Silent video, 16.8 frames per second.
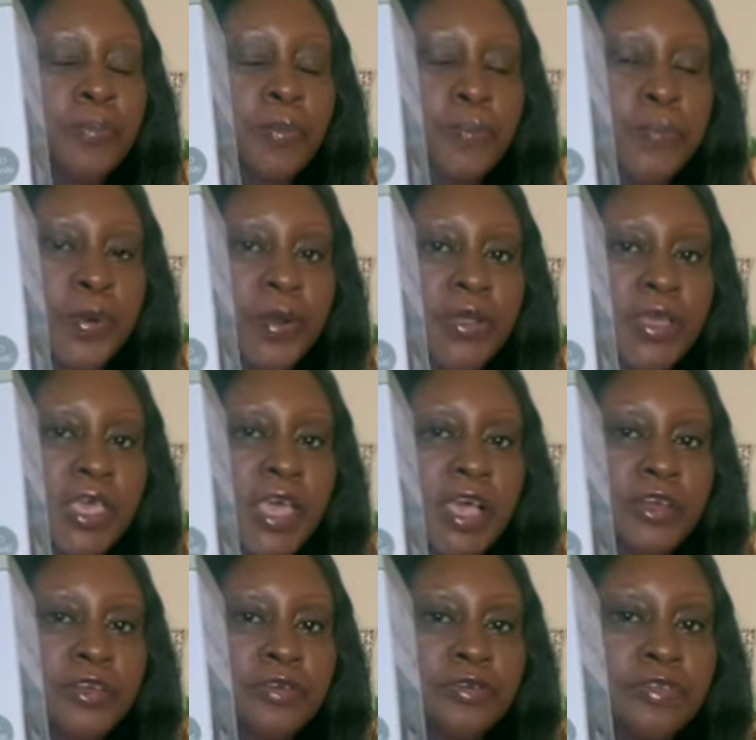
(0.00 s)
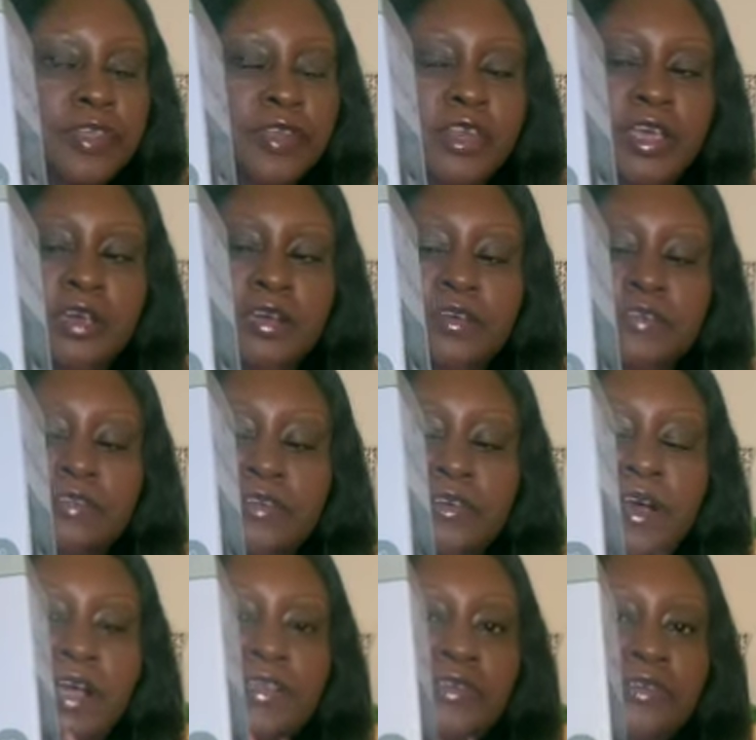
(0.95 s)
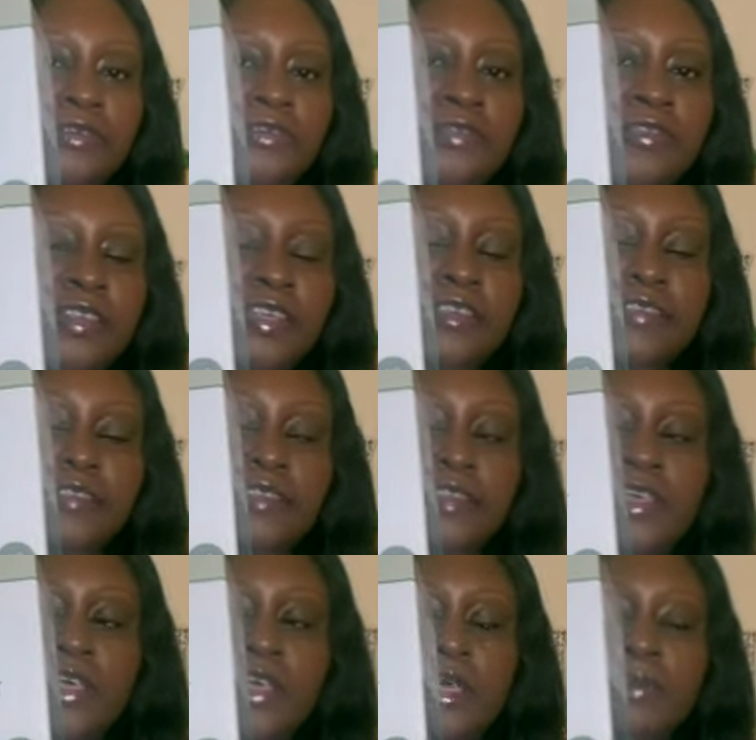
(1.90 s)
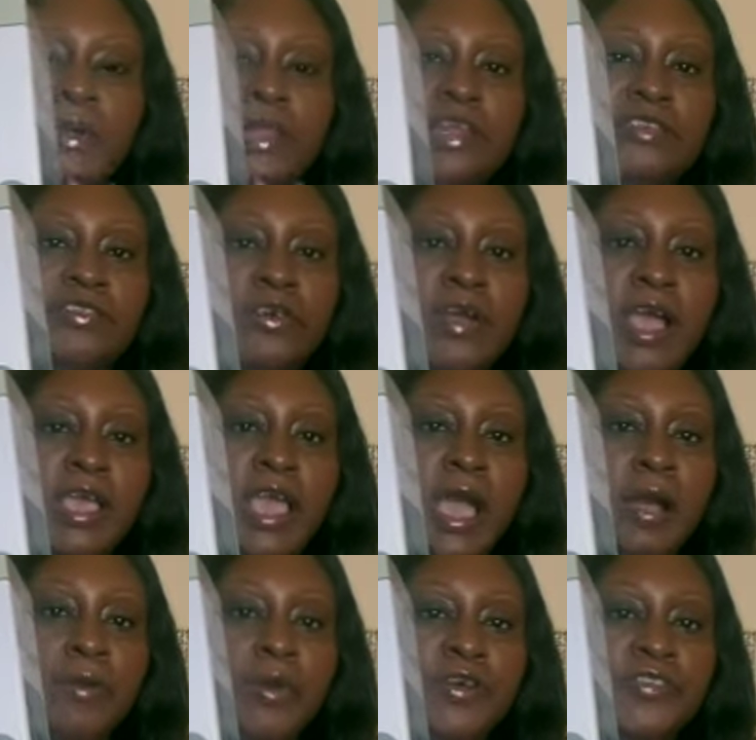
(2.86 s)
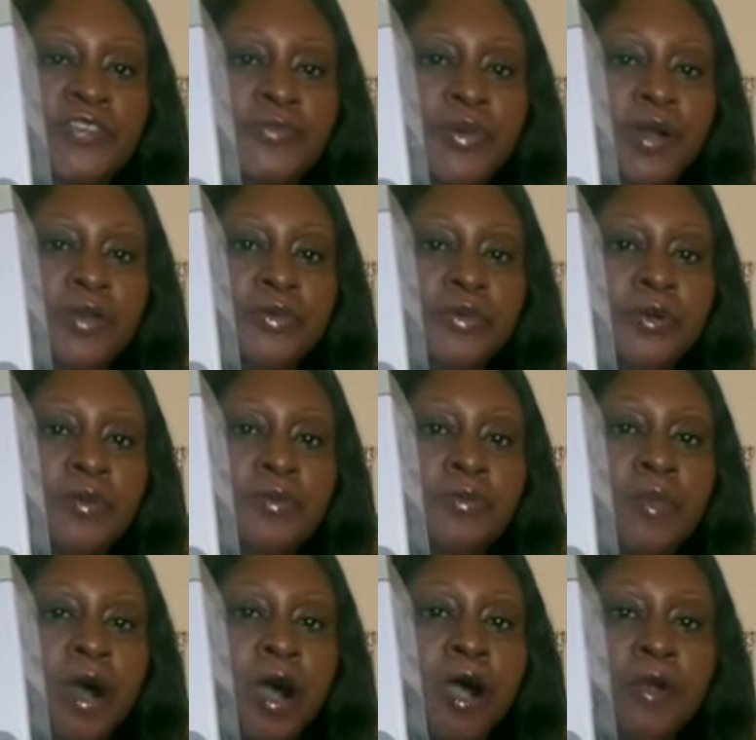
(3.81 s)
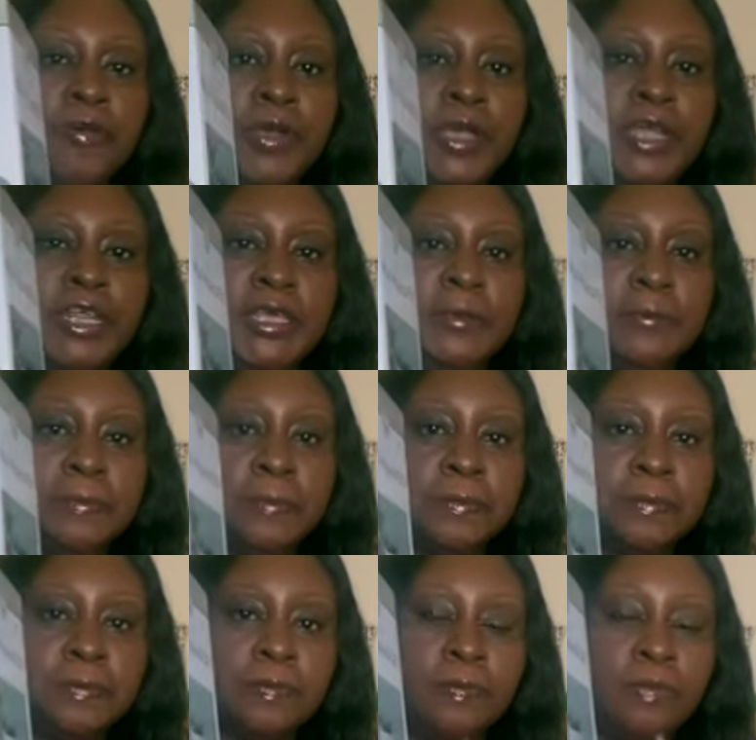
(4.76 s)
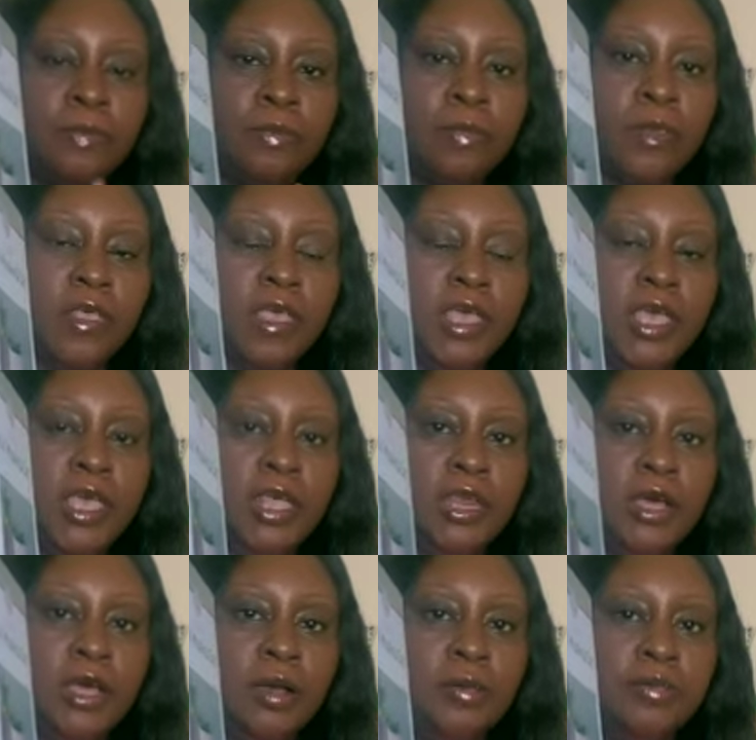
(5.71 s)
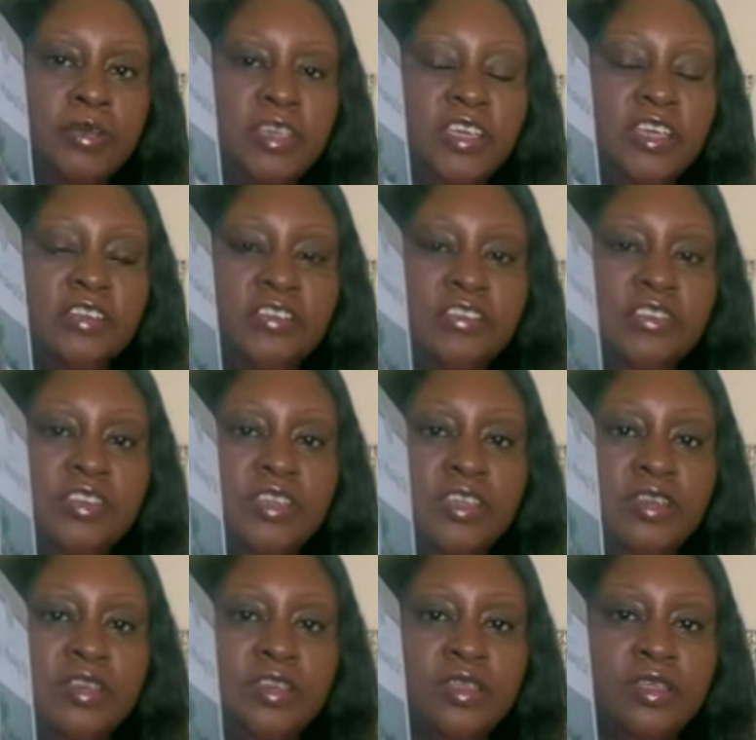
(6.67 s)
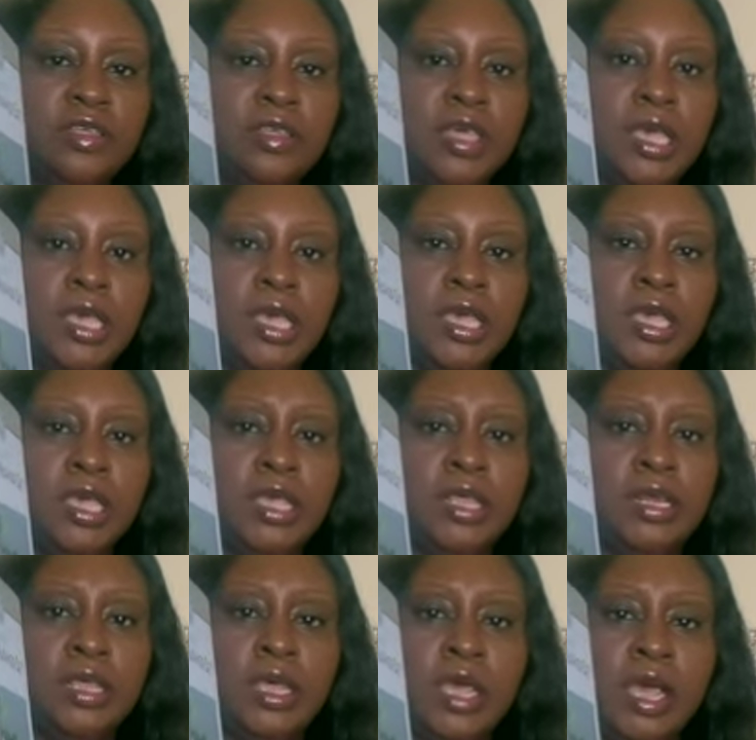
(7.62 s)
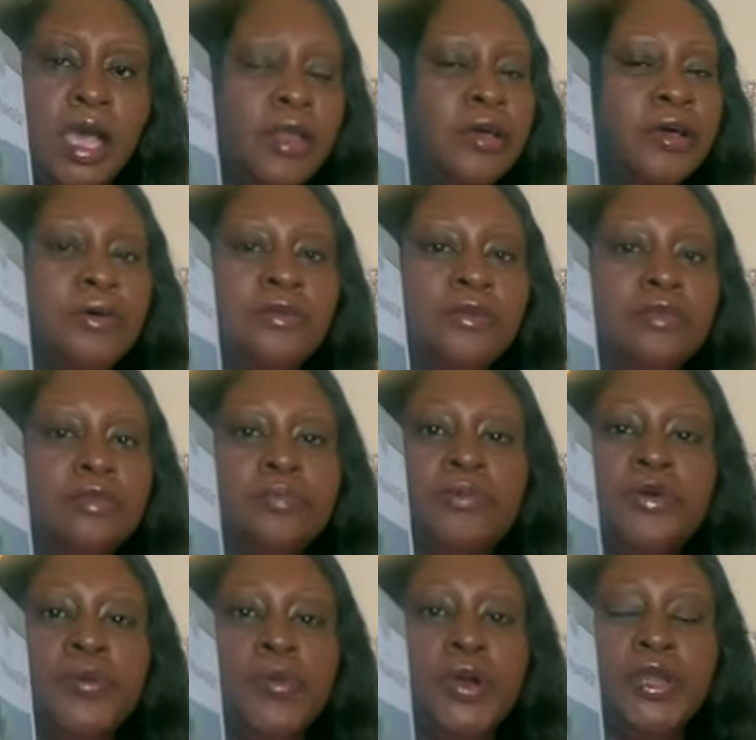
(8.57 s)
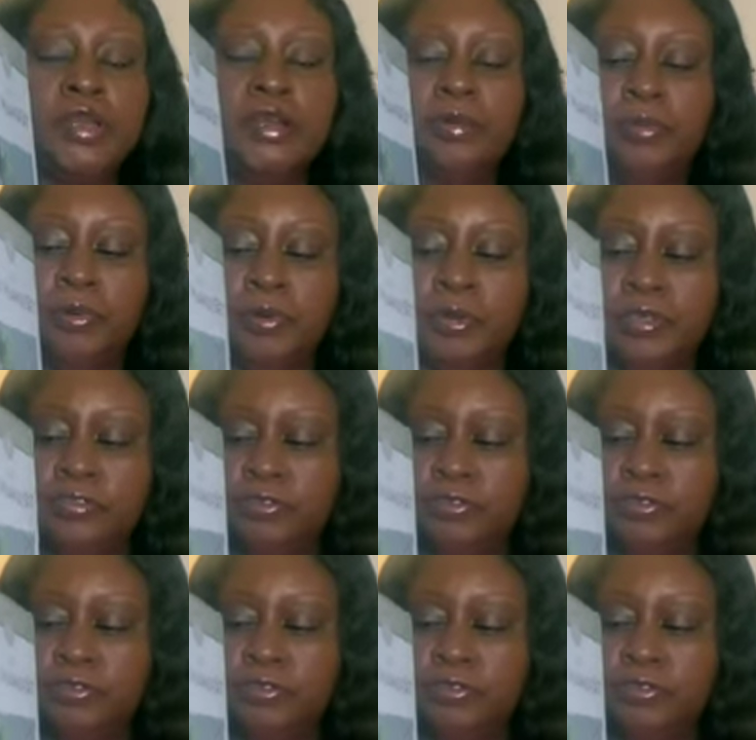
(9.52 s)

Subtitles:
burn candles in there. So I'll use this in my living room. I got one for my room already, and the kitchen, and I don't put one in the boys'